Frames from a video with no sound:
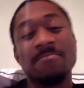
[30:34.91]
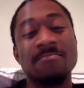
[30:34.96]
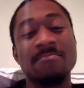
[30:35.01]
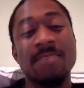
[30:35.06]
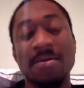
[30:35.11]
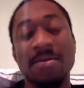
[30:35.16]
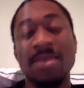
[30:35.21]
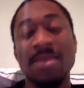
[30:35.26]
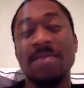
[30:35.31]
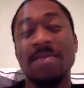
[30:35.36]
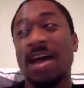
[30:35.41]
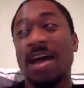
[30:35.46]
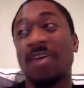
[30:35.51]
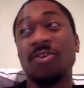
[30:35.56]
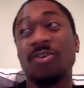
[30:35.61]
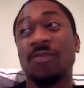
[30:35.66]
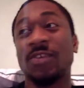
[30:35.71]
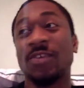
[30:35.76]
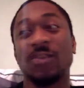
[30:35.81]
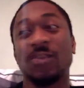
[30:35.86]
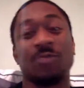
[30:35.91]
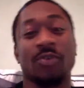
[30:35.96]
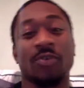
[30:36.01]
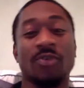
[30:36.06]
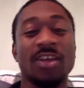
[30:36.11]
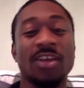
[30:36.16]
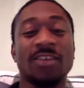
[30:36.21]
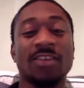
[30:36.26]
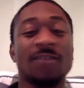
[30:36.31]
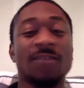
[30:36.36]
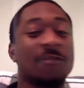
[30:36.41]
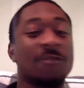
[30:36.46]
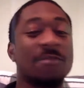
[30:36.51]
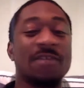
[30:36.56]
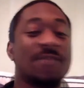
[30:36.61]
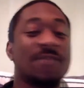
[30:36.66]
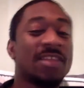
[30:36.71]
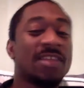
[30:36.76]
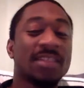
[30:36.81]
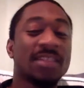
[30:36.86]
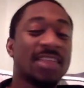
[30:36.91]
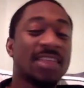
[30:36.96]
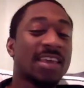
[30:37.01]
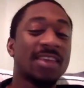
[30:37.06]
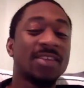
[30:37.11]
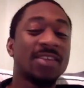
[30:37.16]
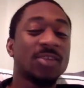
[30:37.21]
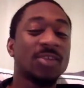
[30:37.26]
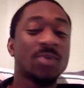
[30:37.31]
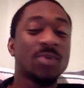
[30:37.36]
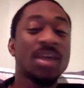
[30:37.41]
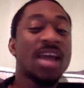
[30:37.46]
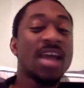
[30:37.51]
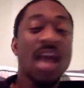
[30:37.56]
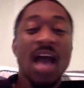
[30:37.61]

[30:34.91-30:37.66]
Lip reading: I don't know if this is progressive of me thinking this way.